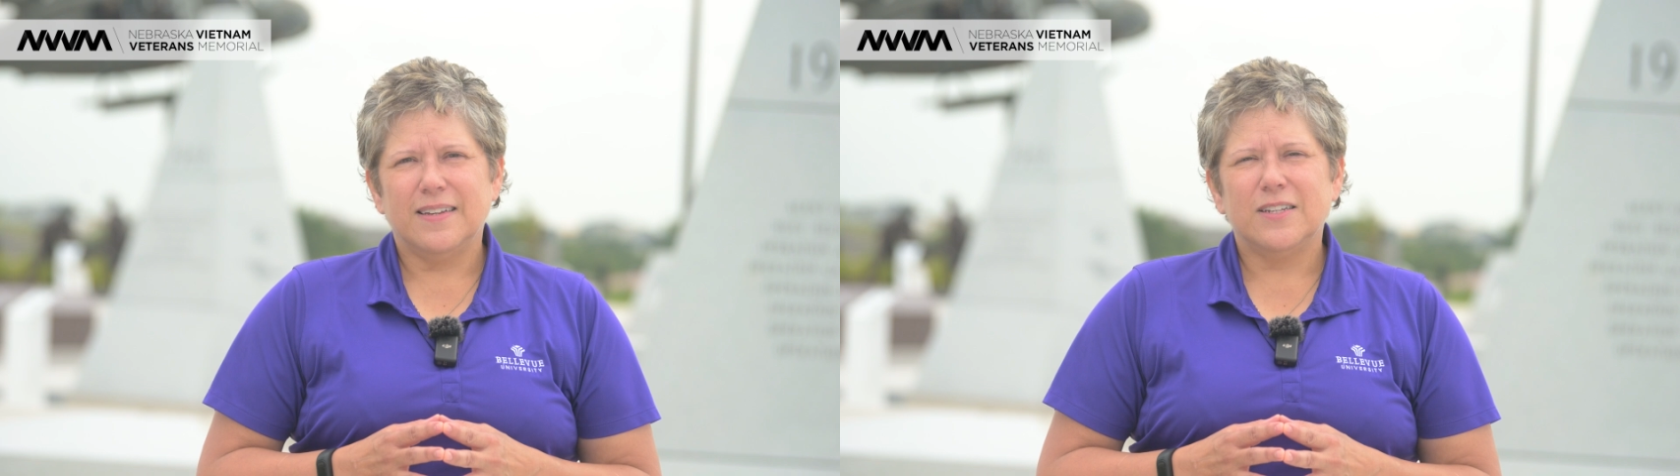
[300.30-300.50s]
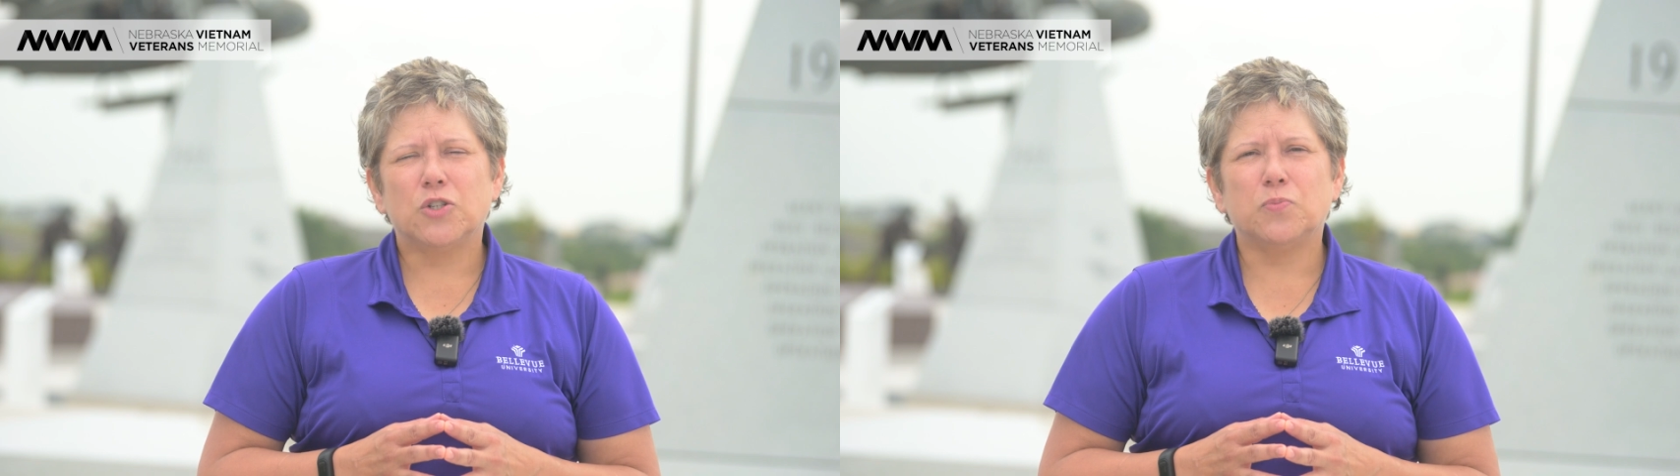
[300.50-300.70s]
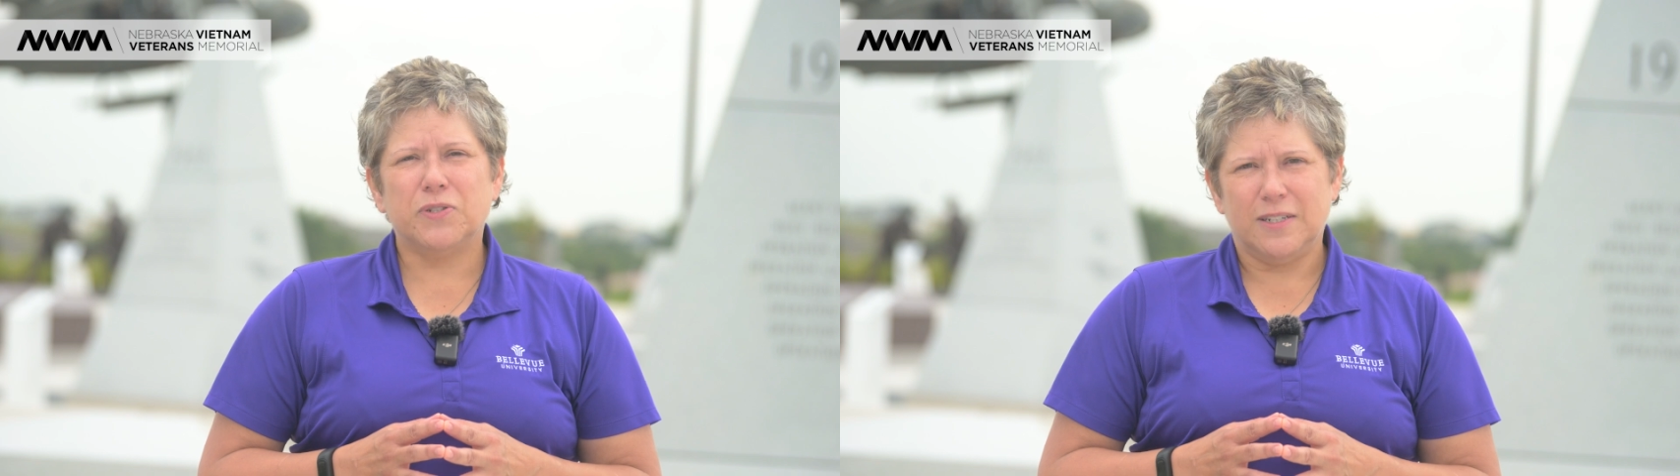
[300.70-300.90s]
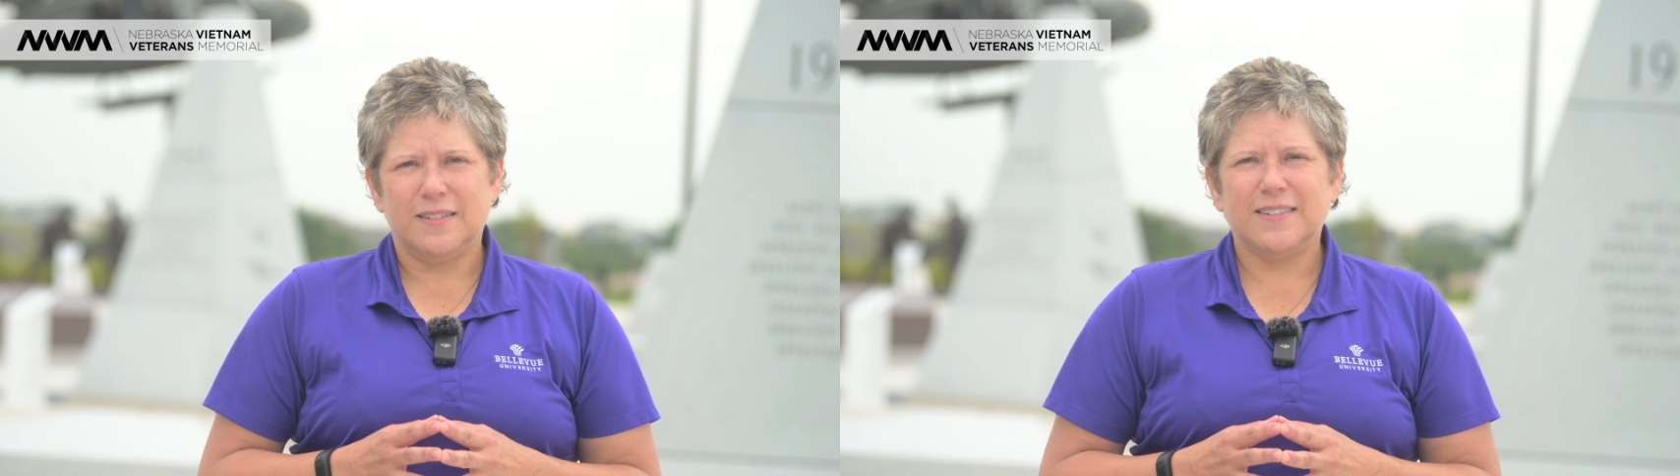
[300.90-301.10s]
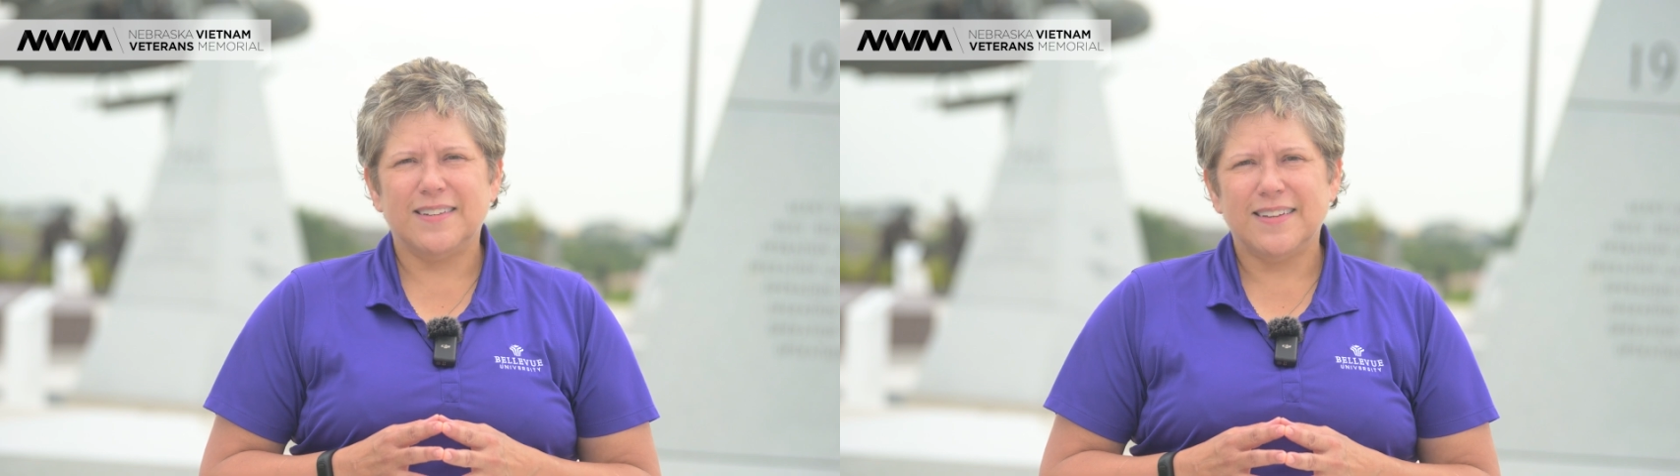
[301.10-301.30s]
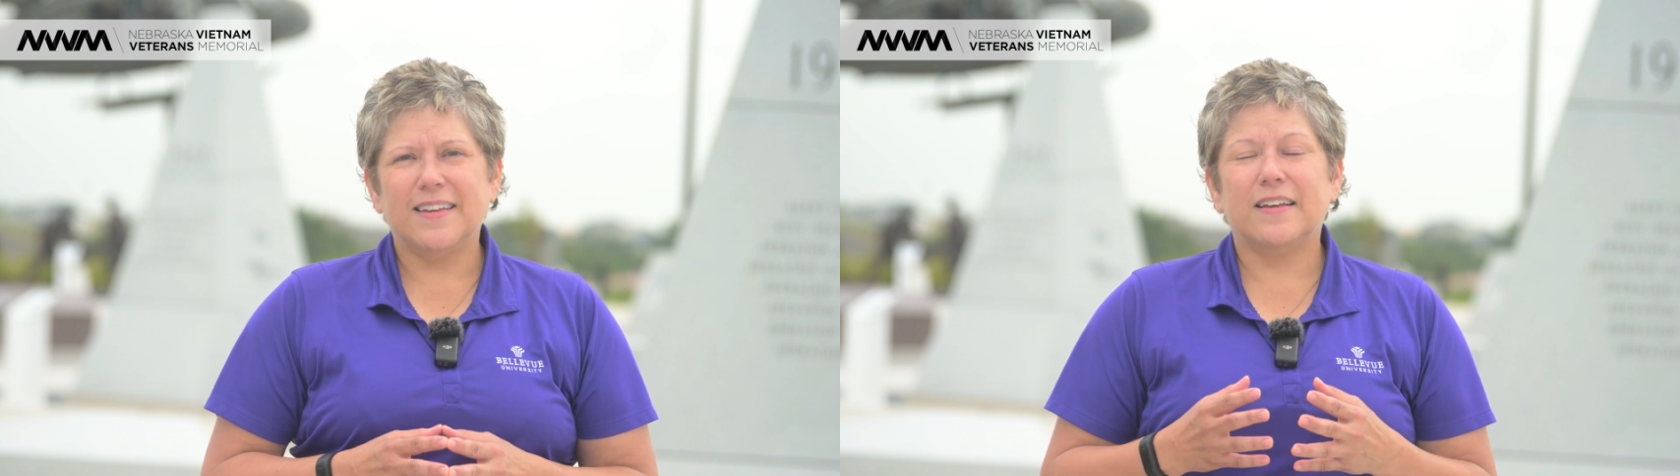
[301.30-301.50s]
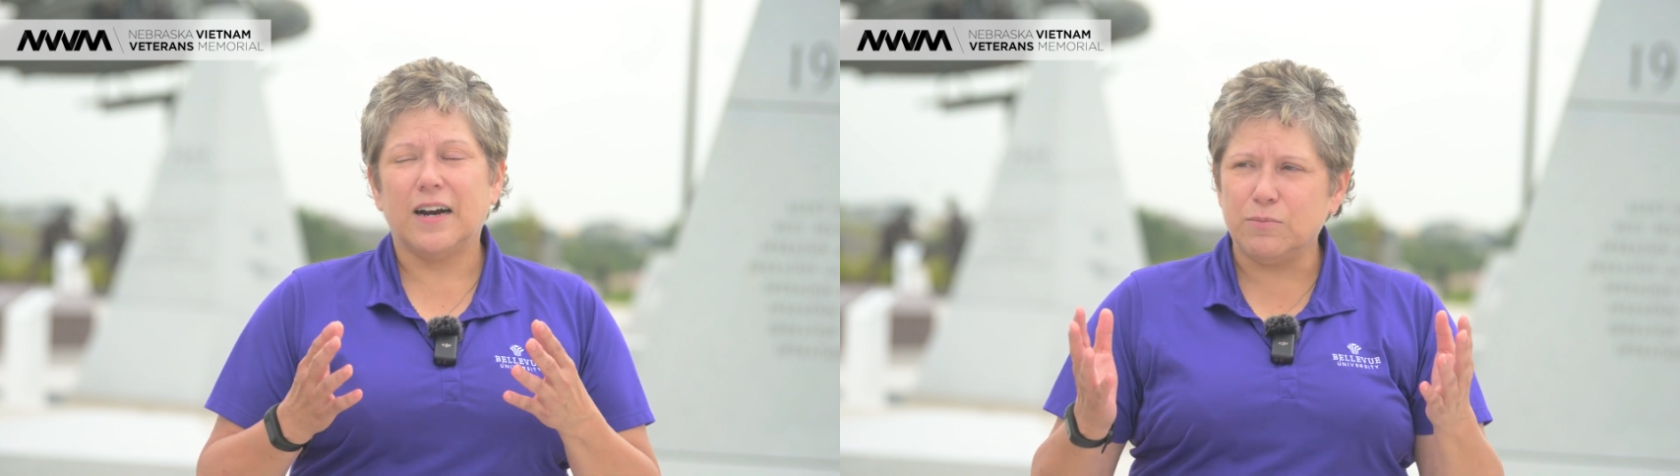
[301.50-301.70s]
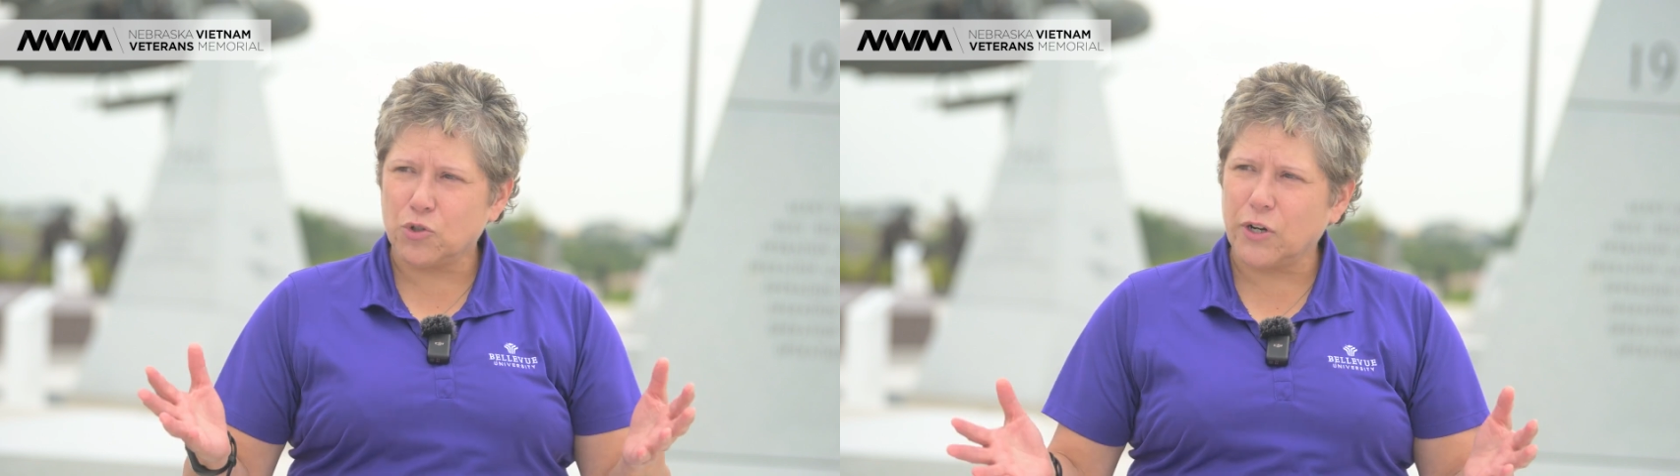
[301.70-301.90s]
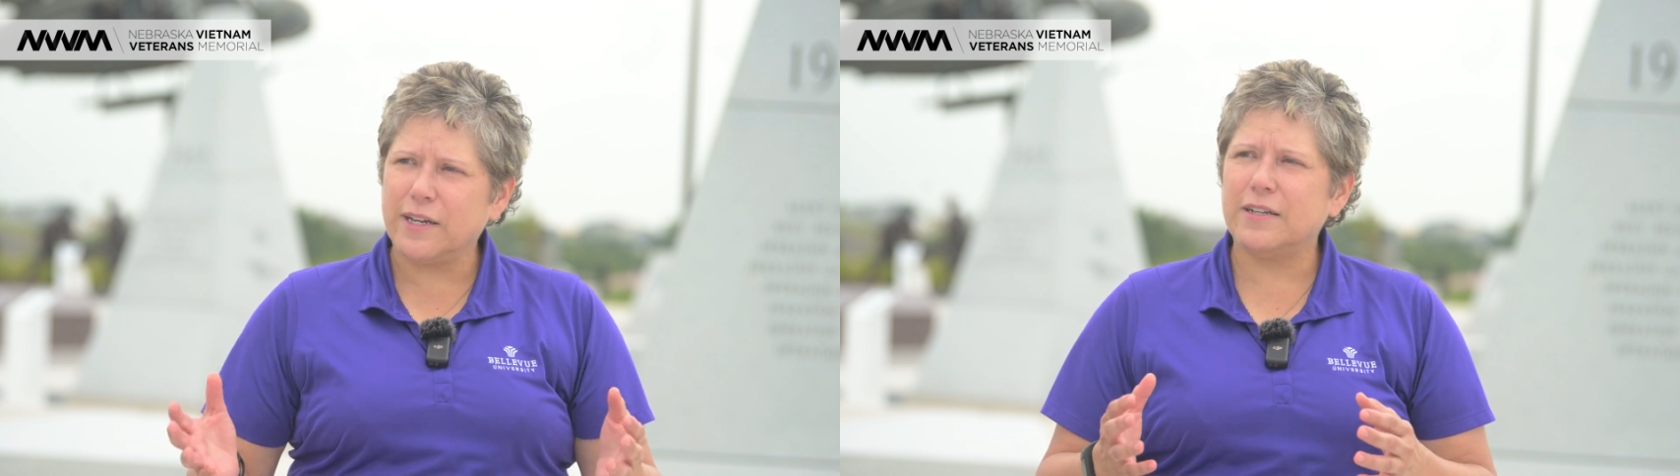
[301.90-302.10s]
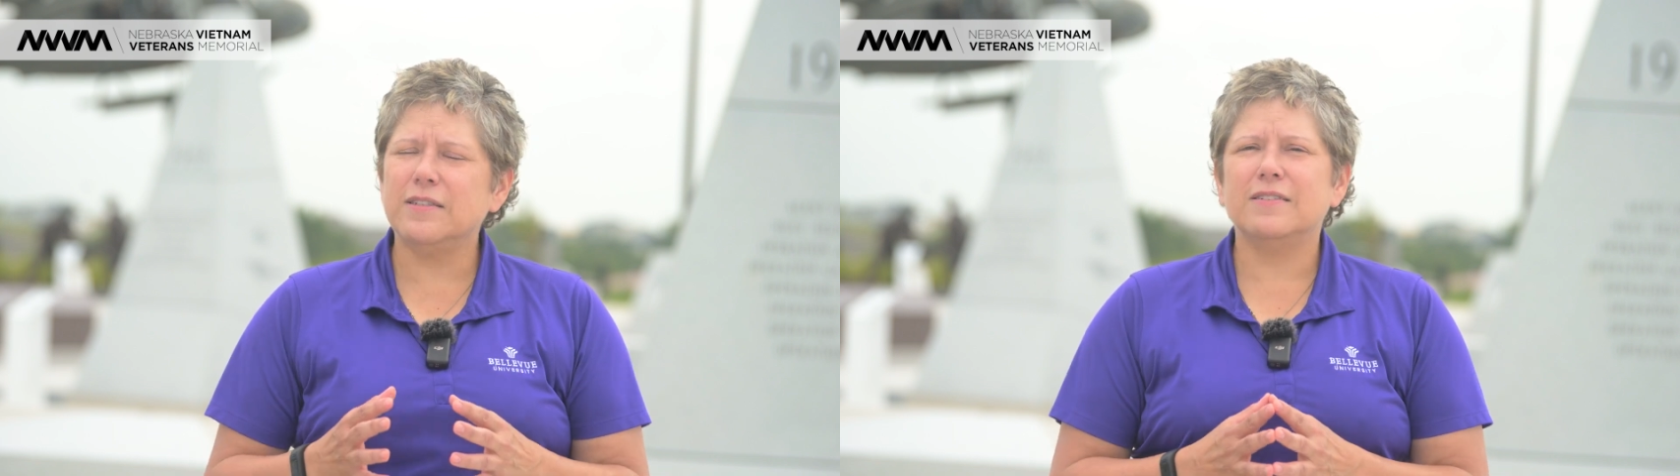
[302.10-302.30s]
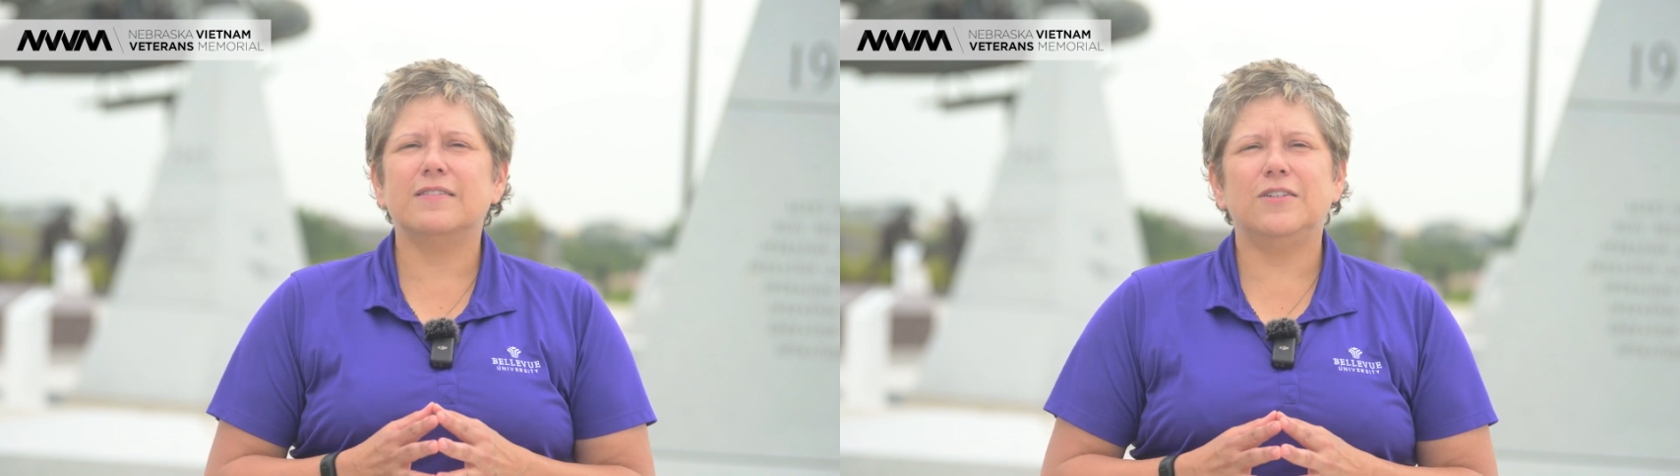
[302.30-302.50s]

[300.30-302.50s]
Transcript: So please come join us,